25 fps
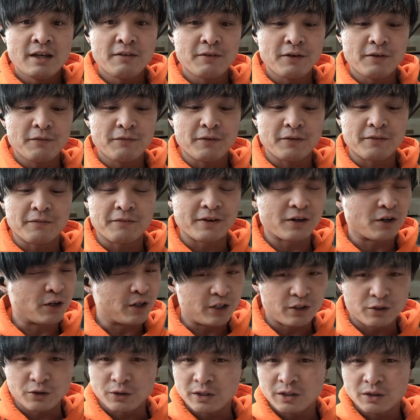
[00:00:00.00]
If you can fit a finger
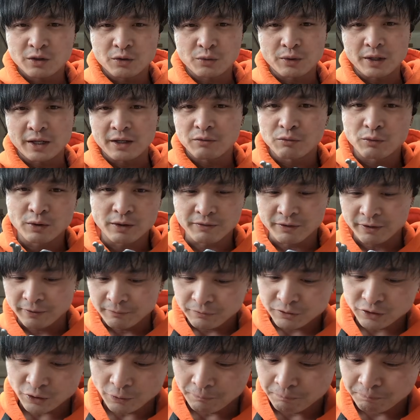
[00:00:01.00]
into it, great, whatever.
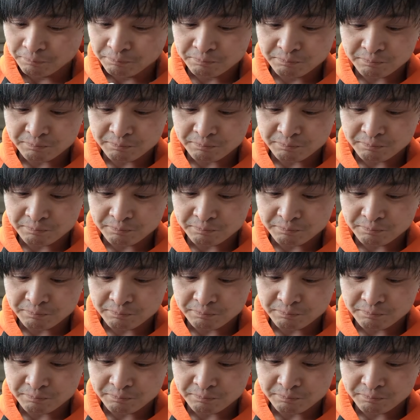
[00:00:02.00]
So,